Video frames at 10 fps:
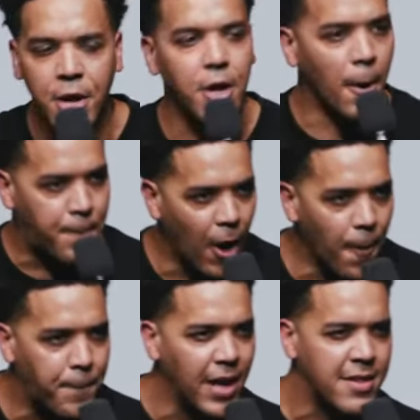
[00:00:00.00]
to your
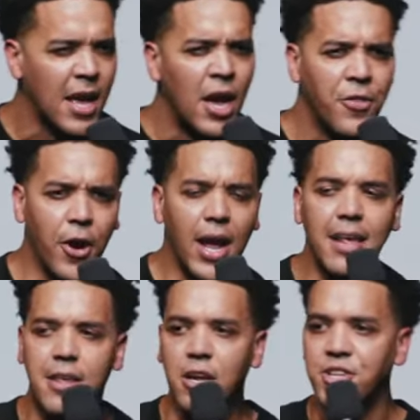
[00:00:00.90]
purpose. There
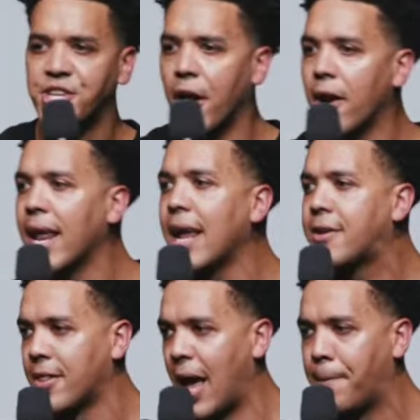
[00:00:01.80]
is a journey
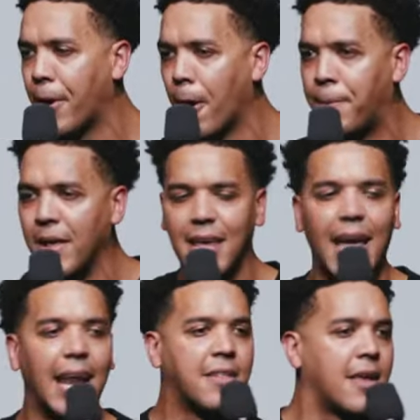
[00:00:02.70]
to that purpose,
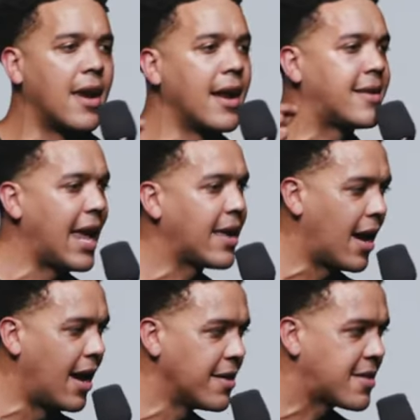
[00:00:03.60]
and it's gonna take
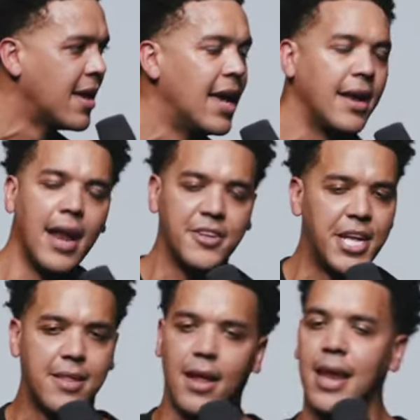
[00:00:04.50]
us not
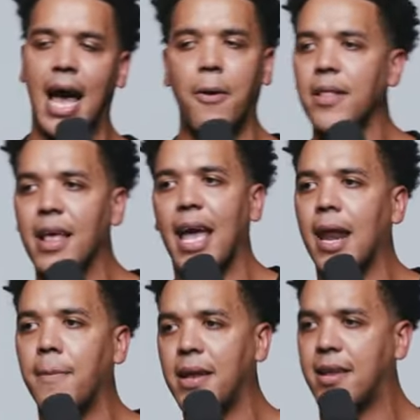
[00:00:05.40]
just allowing the
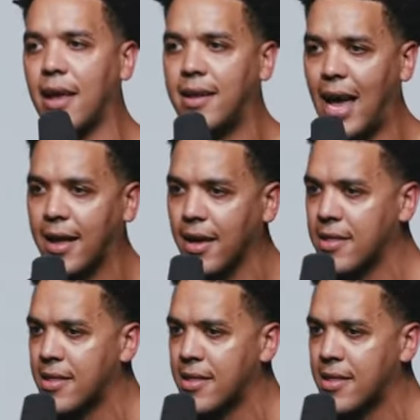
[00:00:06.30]
enemy to attack